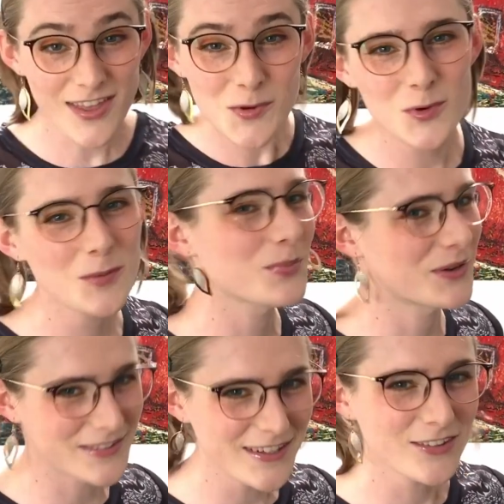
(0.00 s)
they were
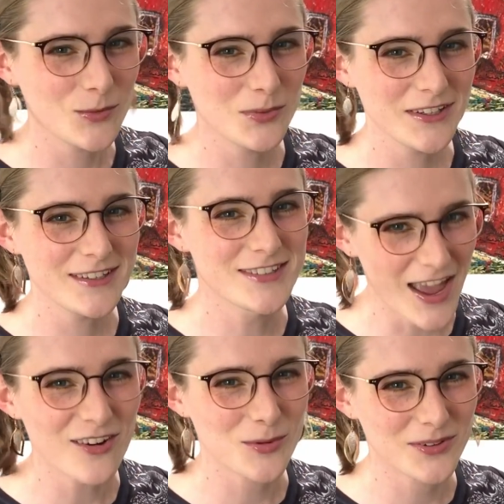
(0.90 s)
predictably
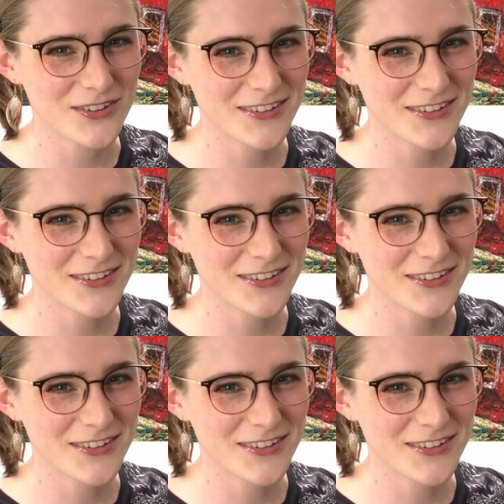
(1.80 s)
terrible.